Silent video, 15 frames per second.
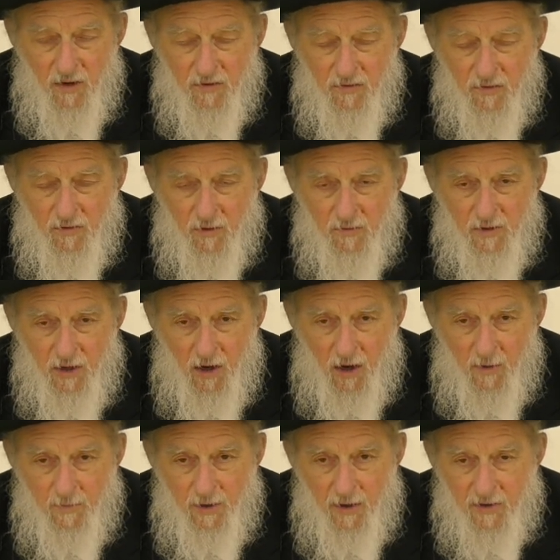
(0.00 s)
us to serve in the
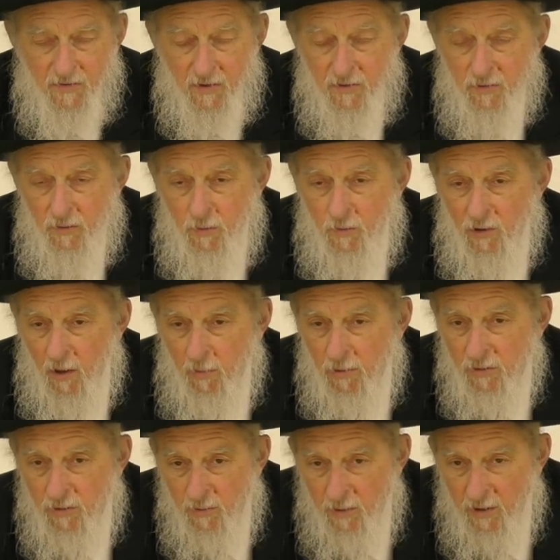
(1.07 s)
army, you're asking us to do double
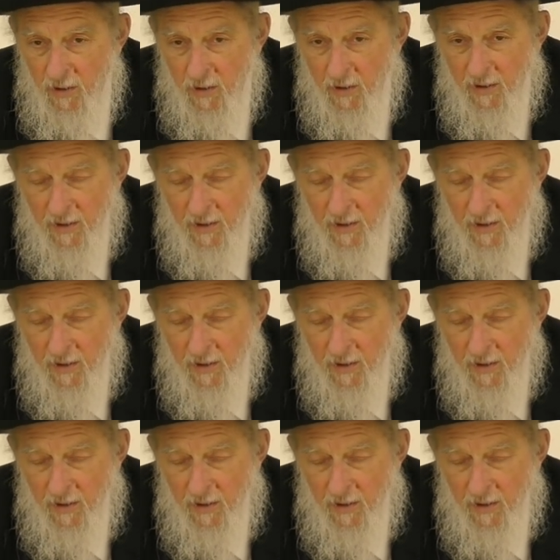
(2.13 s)
duty.